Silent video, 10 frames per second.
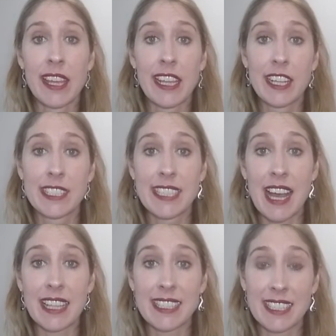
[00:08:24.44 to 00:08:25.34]
It
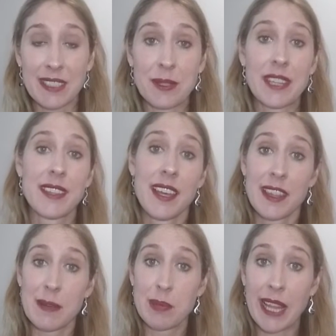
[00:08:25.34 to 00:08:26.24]
starts with
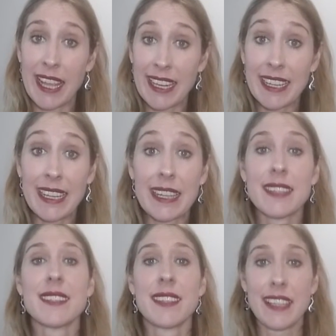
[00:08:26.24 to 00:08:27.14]
the planning,
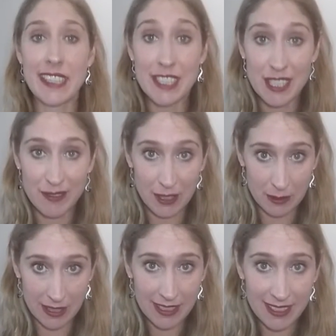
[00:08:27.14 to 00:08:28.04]
the
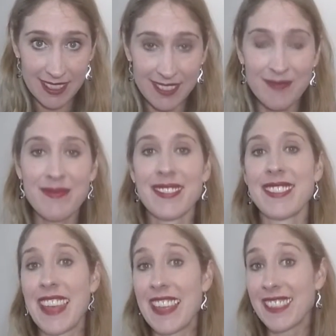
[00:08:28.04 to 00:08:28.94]
interviewing,
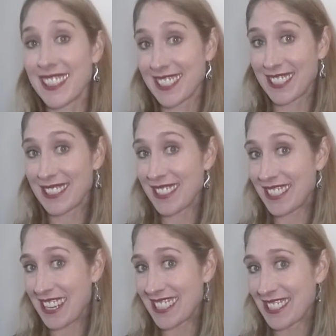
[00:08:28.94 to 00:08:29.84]
then the sort of the
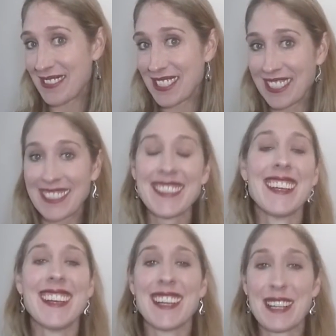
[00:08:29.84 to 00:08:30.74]
transcription,
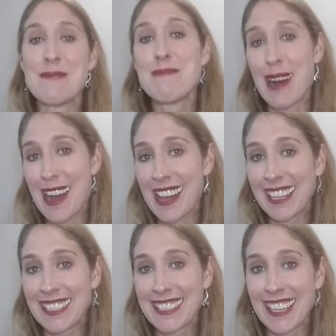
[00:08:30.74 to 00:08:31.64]

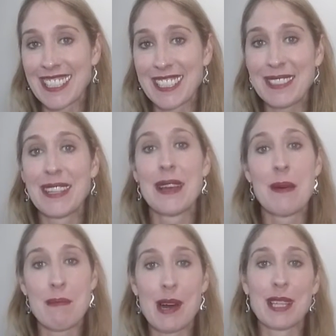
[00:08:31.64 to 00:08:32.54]
compiling section,
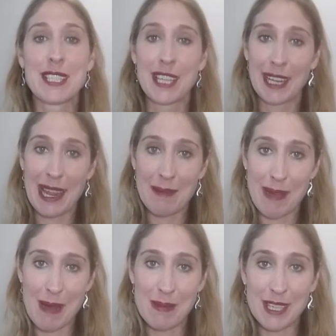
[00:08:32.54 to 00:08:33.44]
polishing and
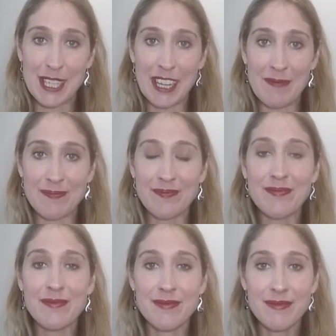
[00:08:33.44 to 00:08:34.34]
publishing.
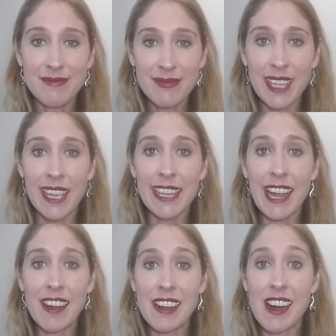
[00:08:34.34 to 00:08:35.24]

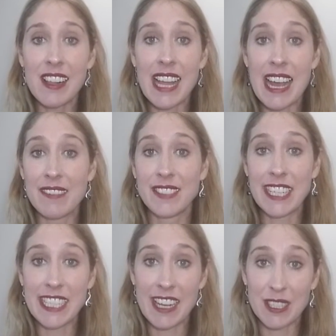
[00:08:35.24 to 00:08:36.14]
Now I'll have
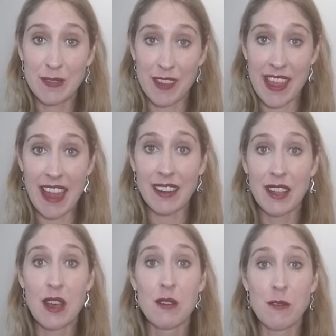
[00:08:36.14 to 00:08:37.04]
details for that
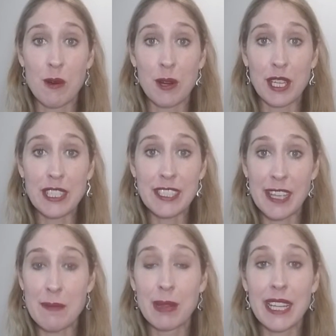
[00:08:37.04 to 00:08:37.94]
for you,
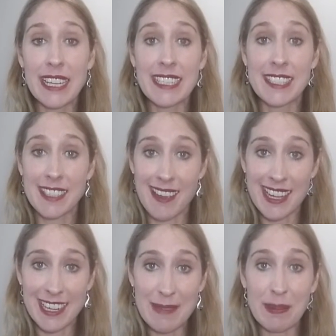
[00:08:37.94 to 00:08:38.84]
so please
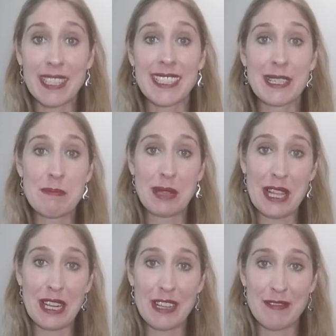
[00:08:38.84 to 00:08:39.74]
sign up. It's
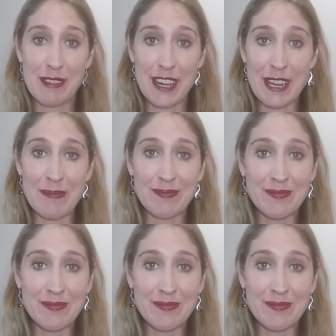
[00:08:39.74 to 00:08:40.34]
completely free.